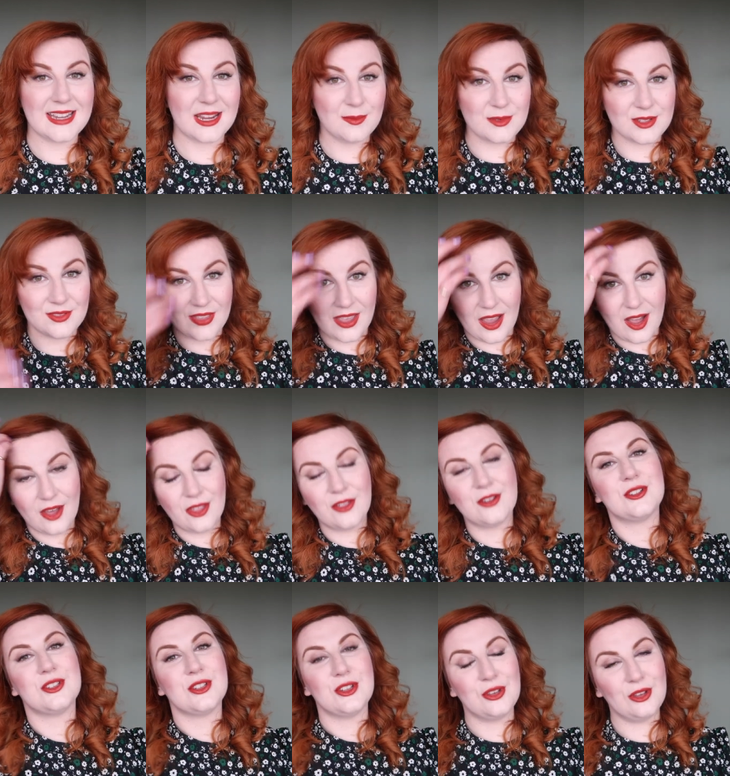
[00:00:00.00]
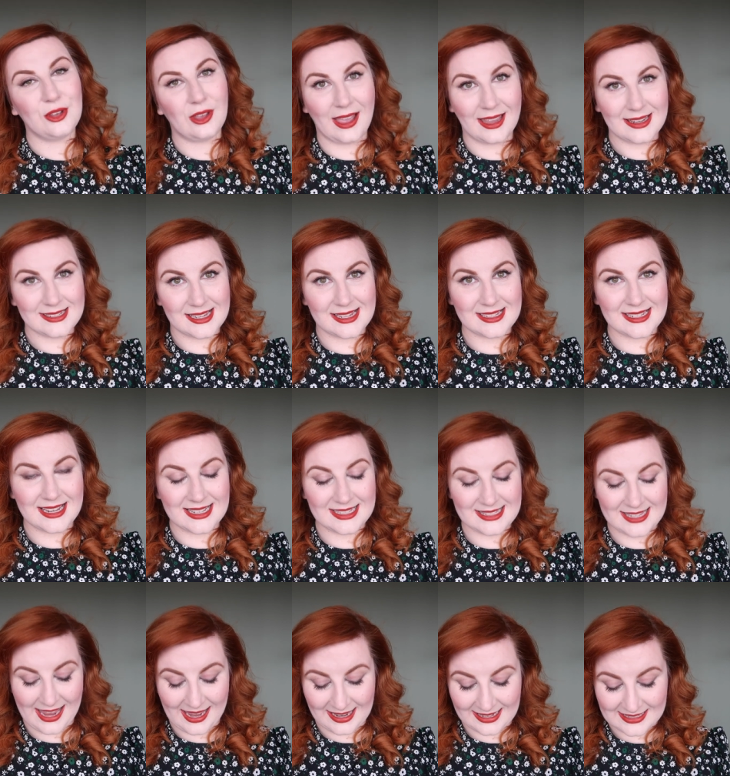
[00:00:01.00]
terms of the other two I did a
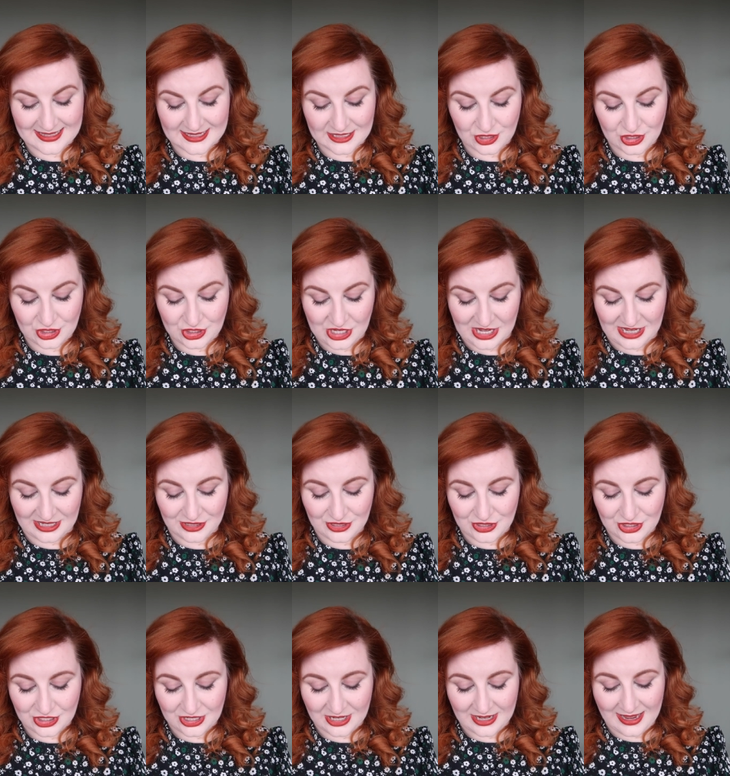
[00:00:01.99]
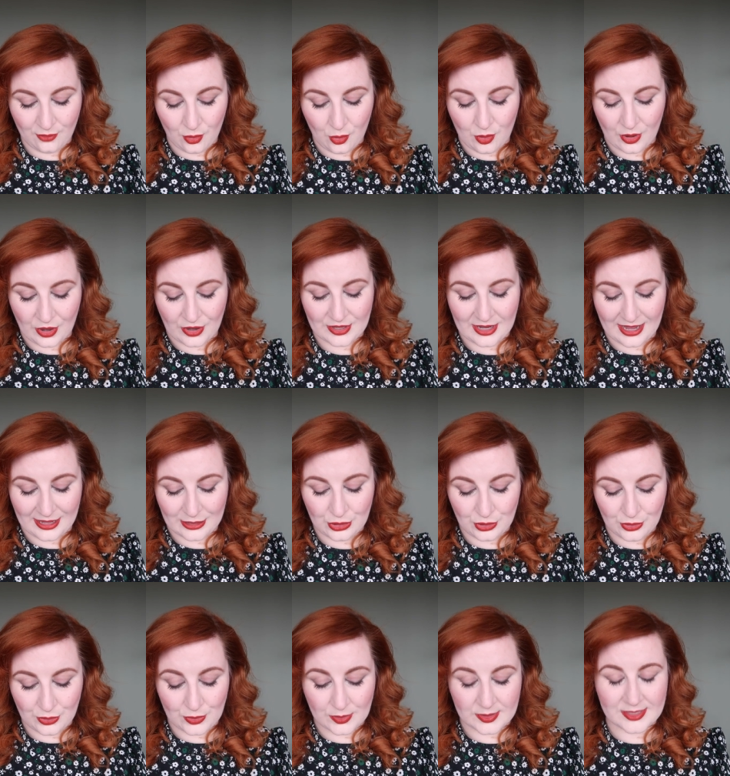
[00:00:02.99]
second exchange for a
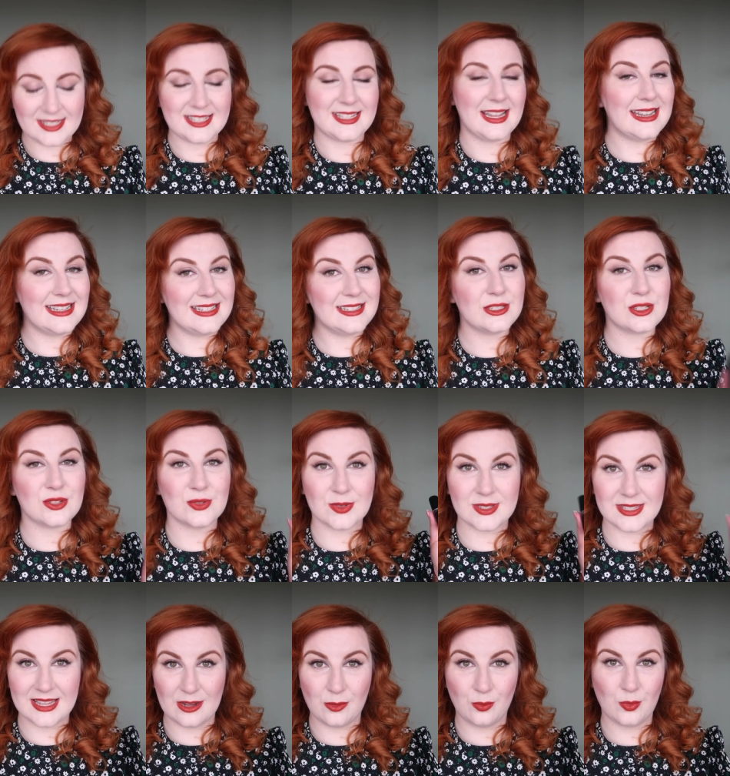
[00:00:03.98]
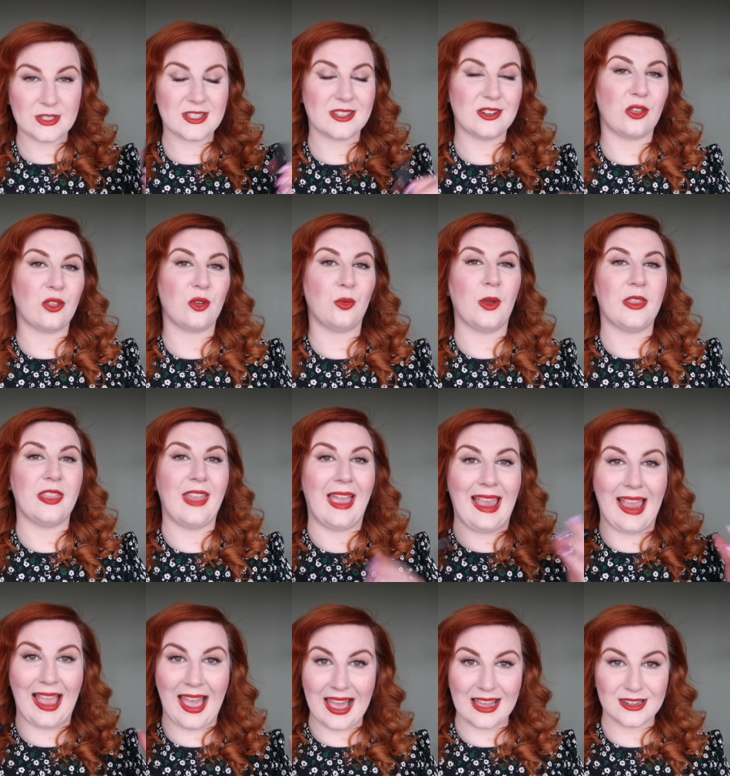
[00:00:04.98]
new Sin so Sin was another one that
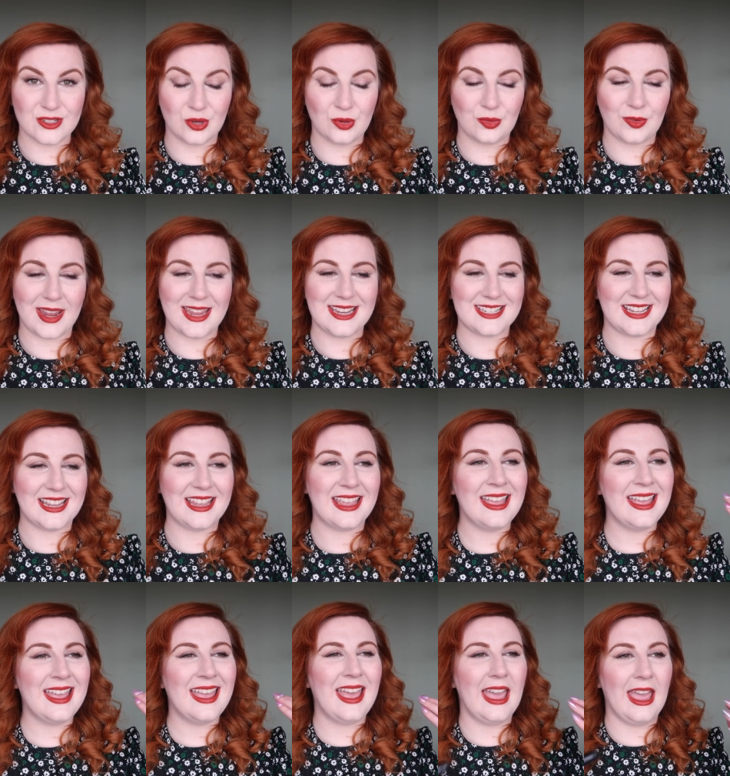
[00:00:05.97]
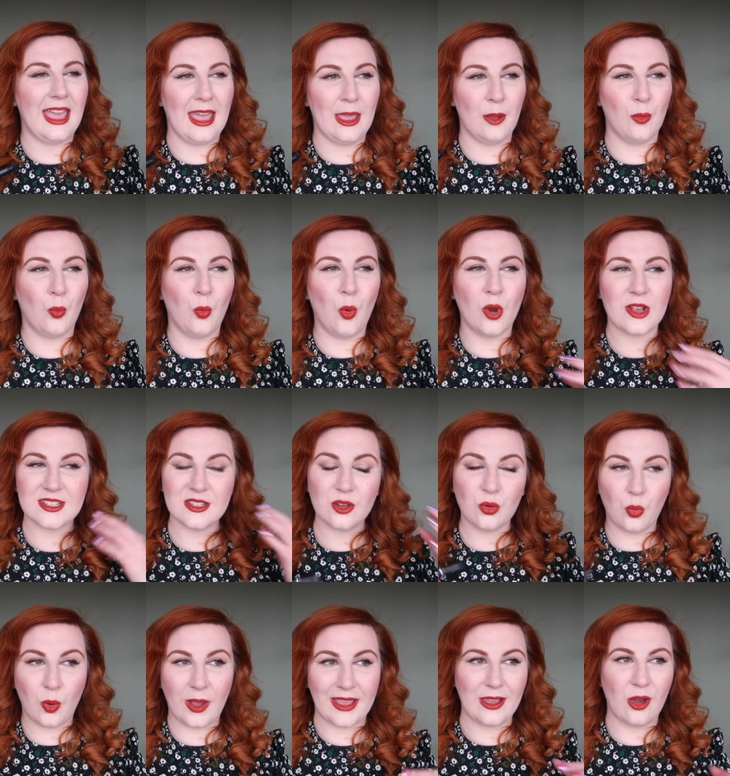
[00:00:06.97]
I had already it wasn't
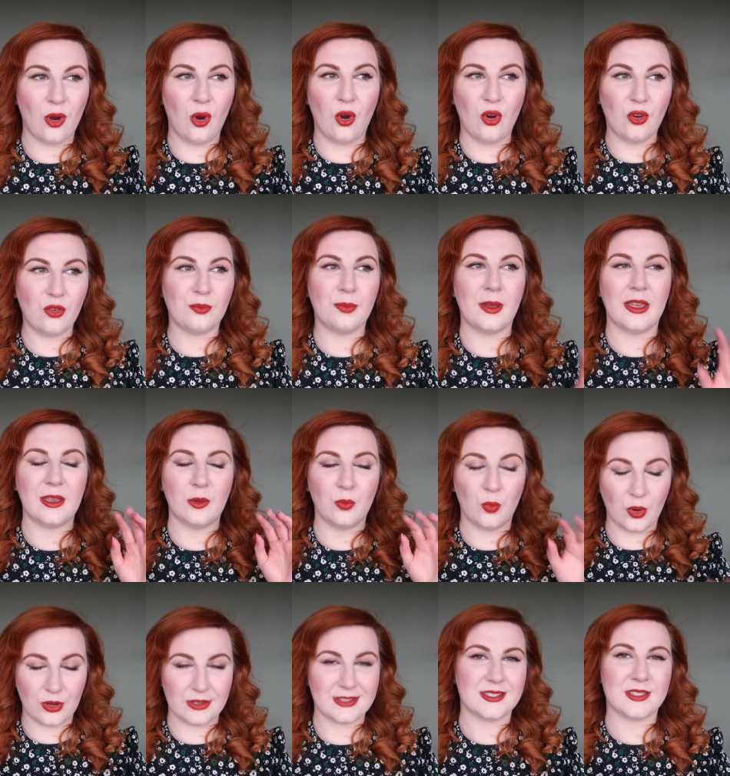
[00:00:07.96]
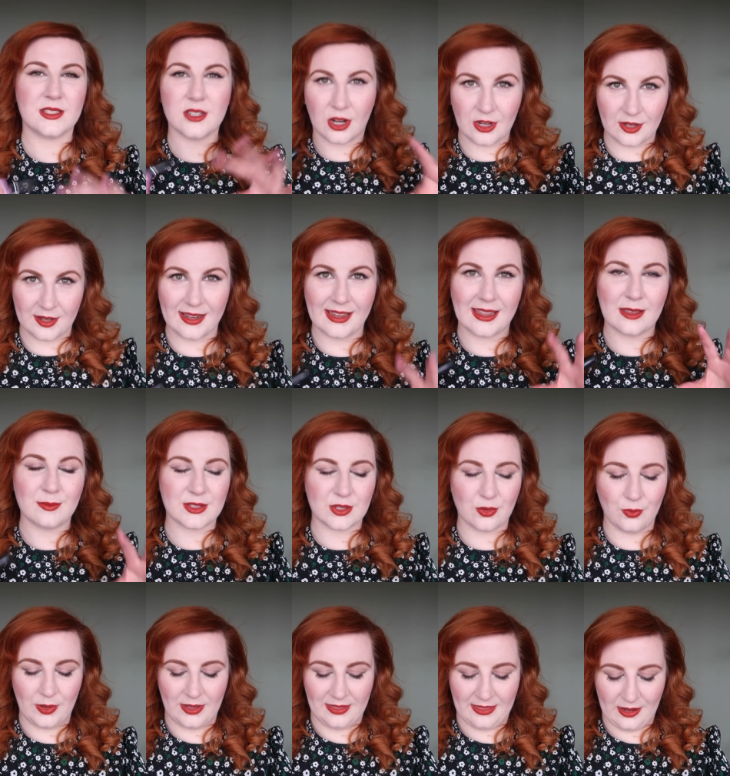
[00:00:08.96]
quite off but it was turning it was
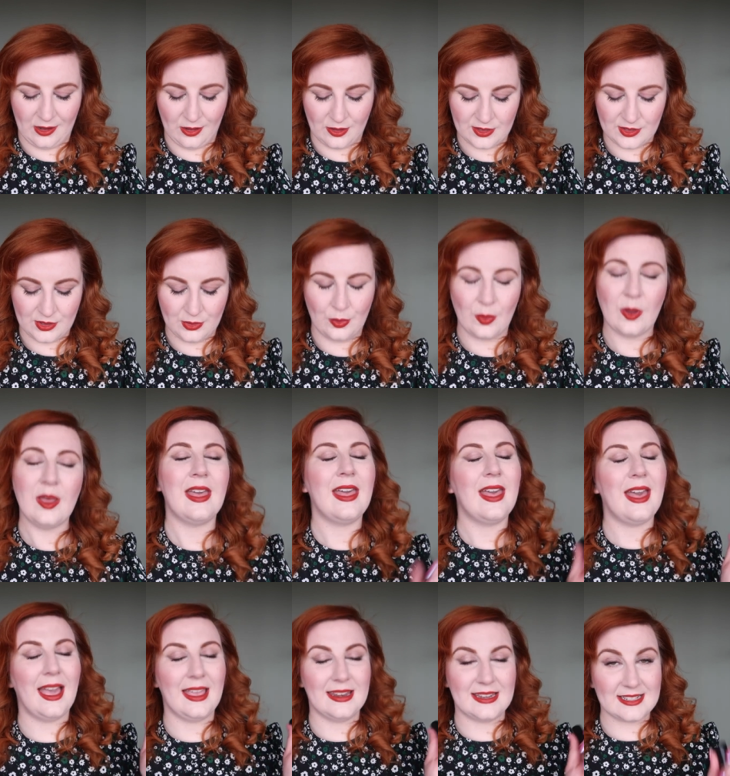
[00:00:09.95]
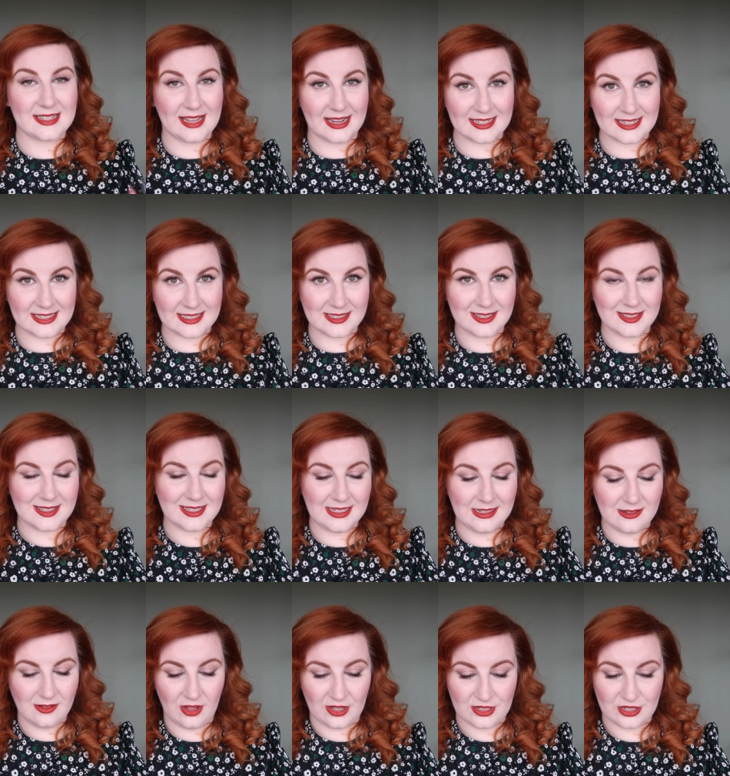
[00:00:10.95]
going there so I decided to
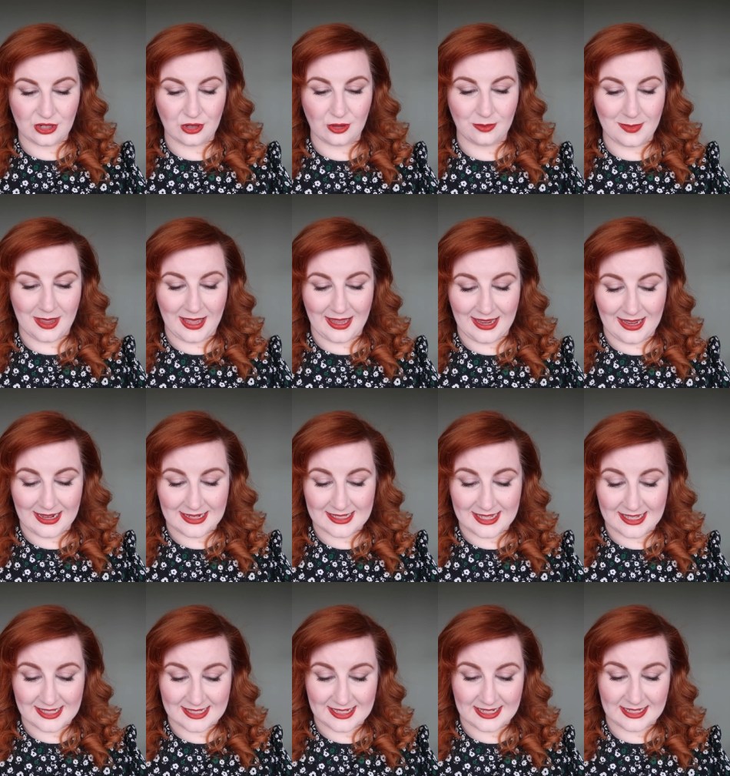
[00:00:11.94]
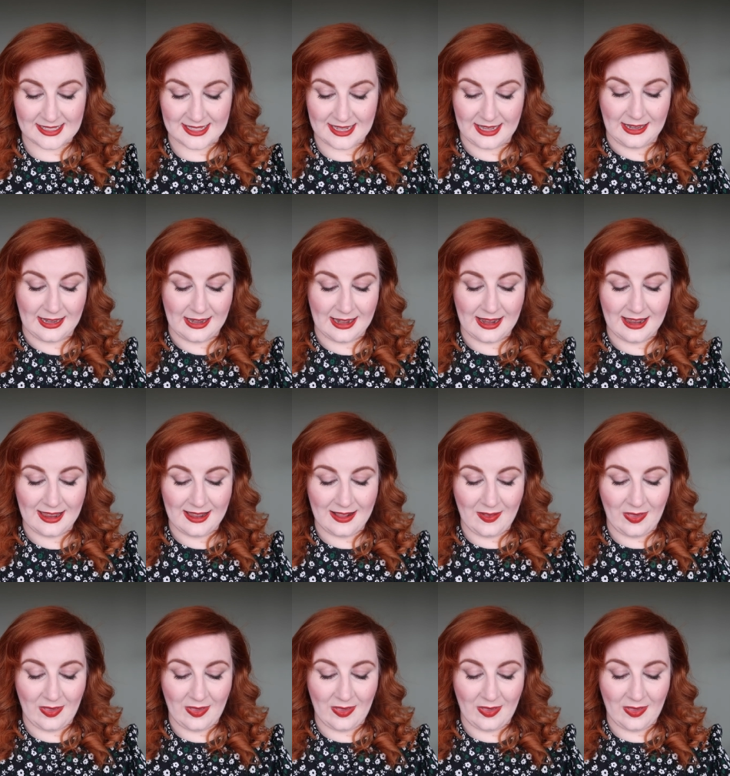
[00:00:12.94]
declutter my existing Sin